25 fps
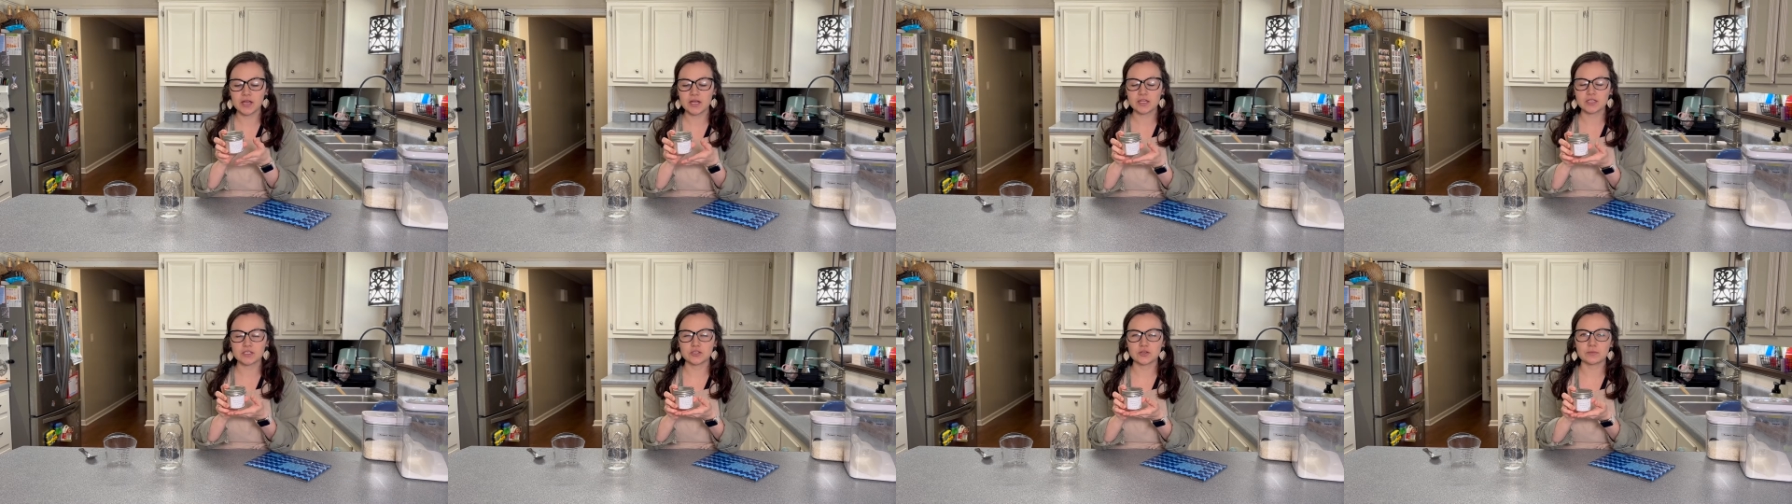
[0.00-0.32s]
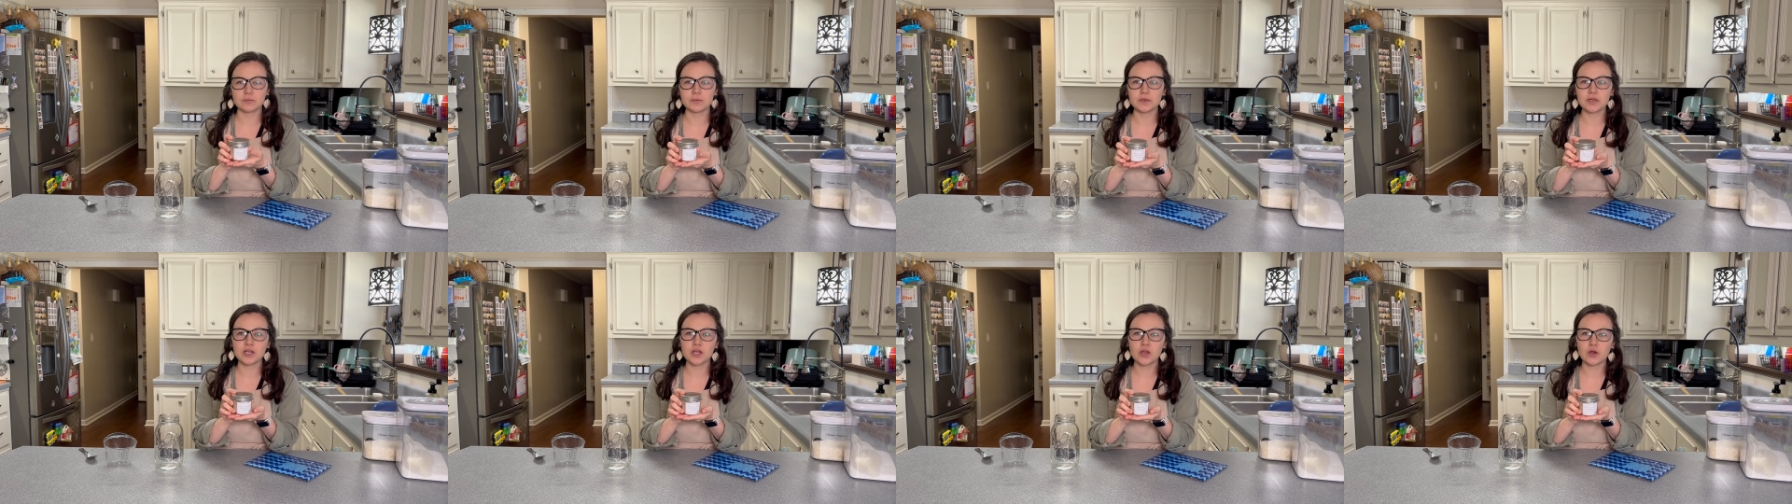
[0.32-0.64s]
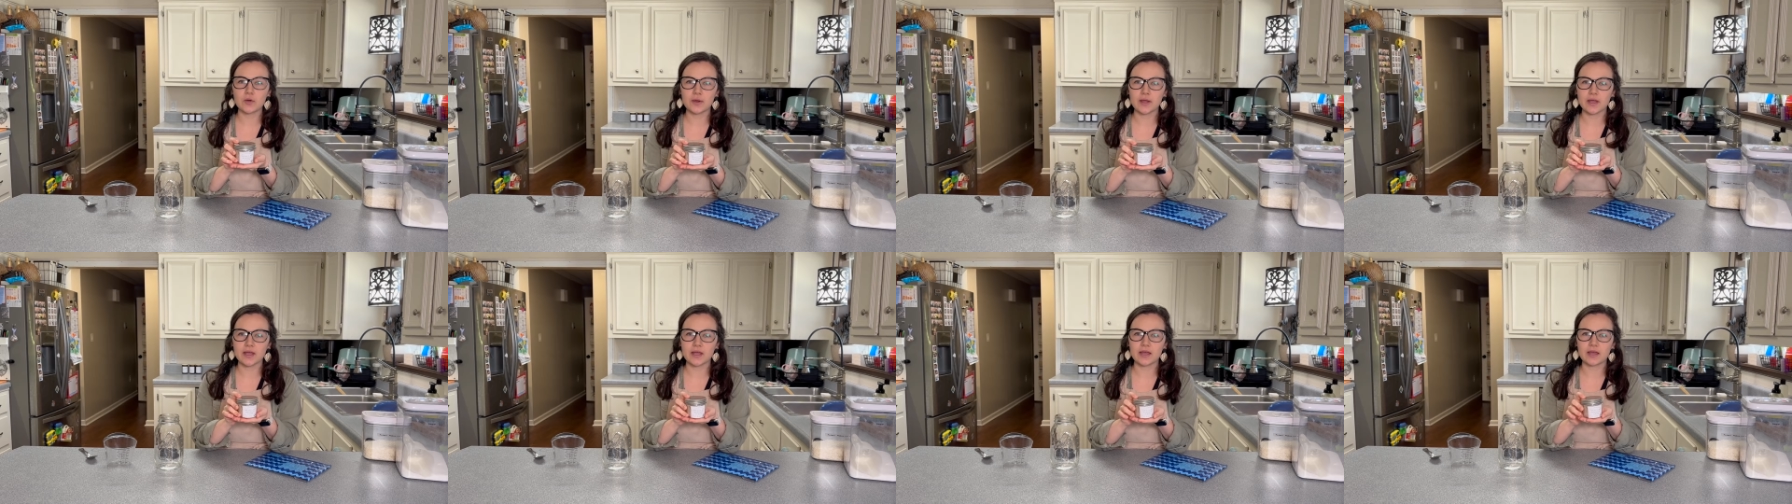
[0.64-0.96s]
So I'm going to go
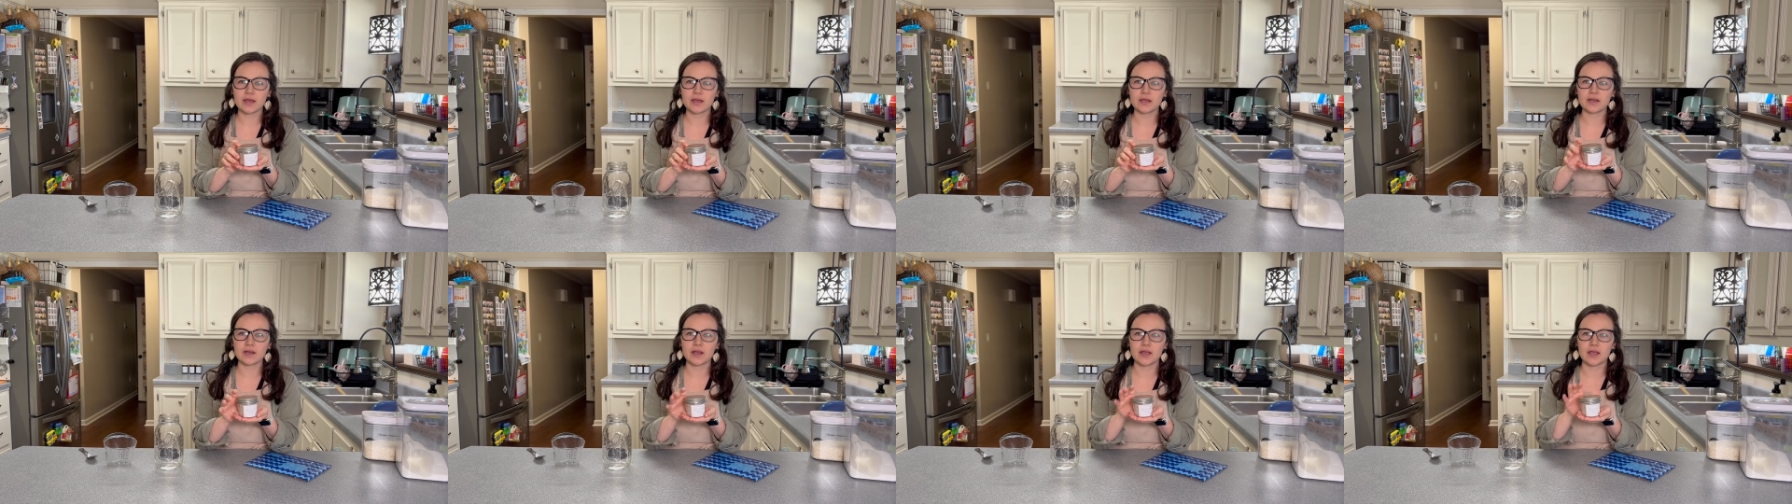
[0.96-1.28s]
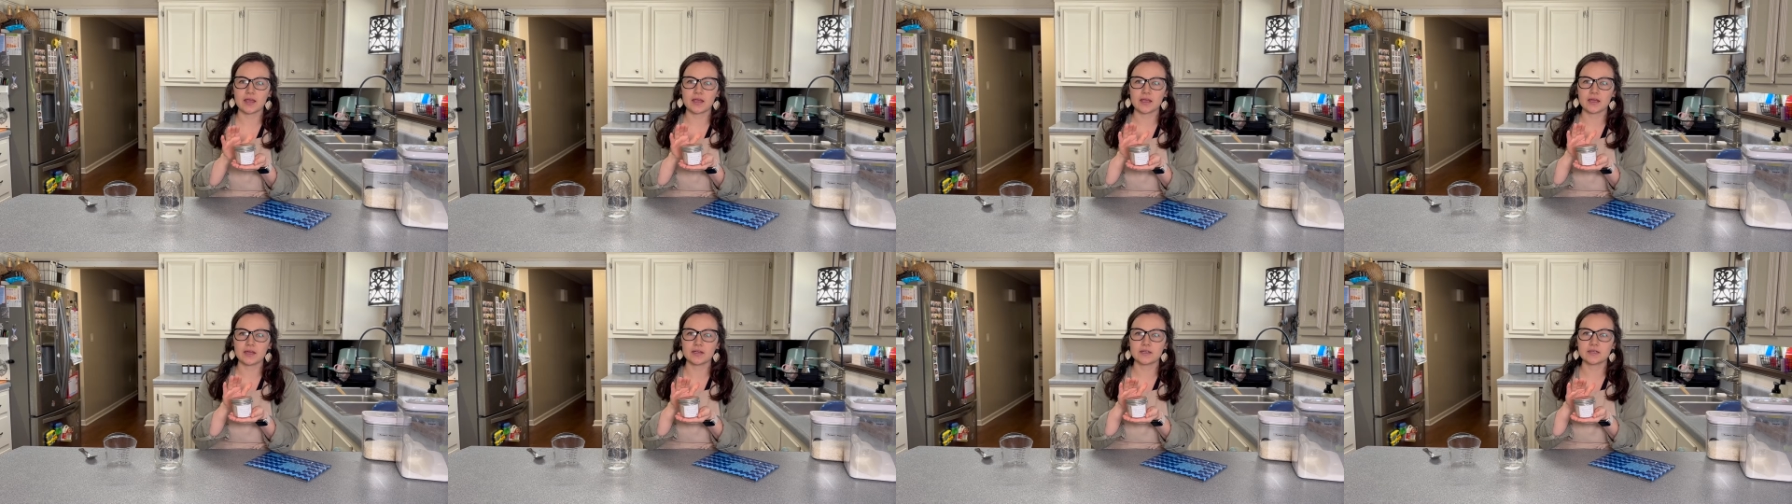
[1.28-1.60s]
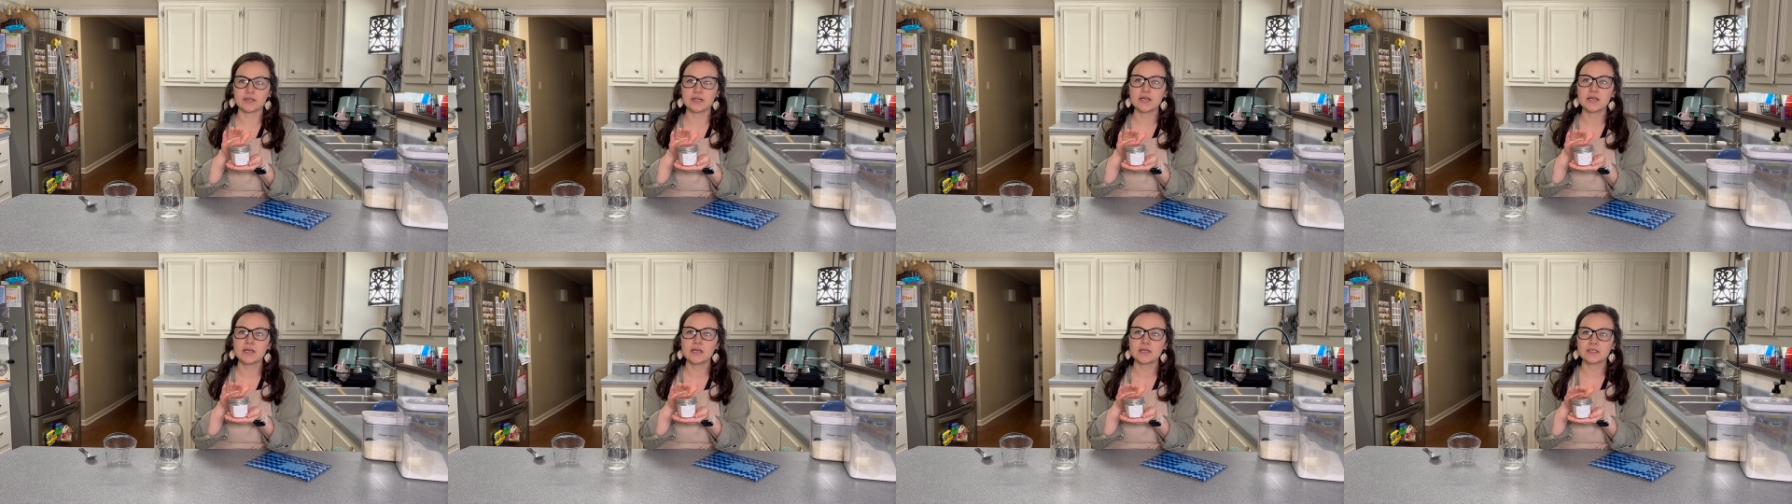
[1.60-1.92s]
ahead and
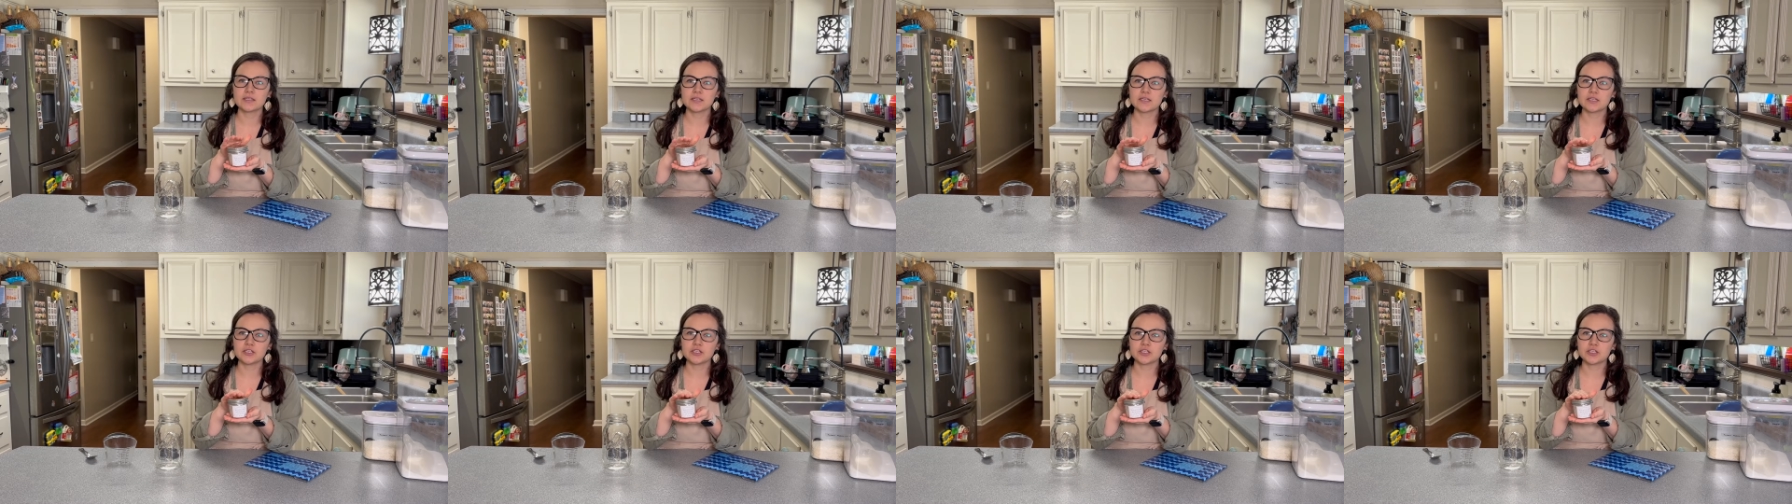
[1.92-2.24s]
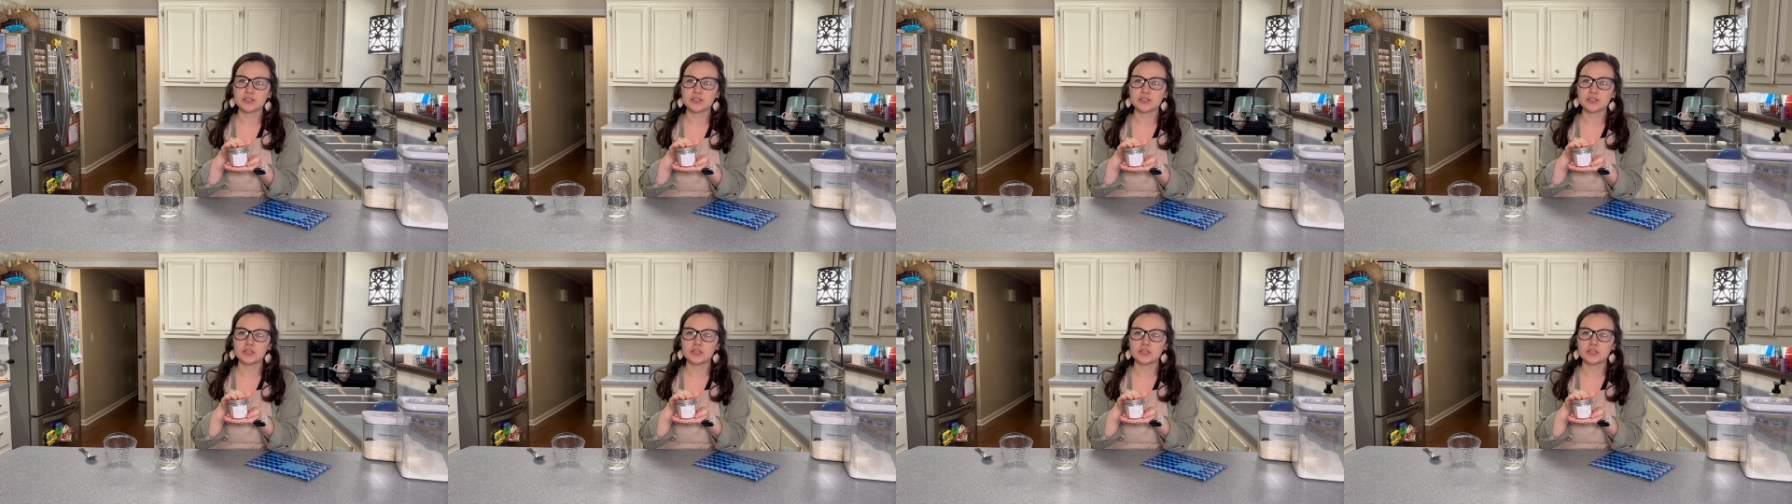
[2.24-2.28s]
teach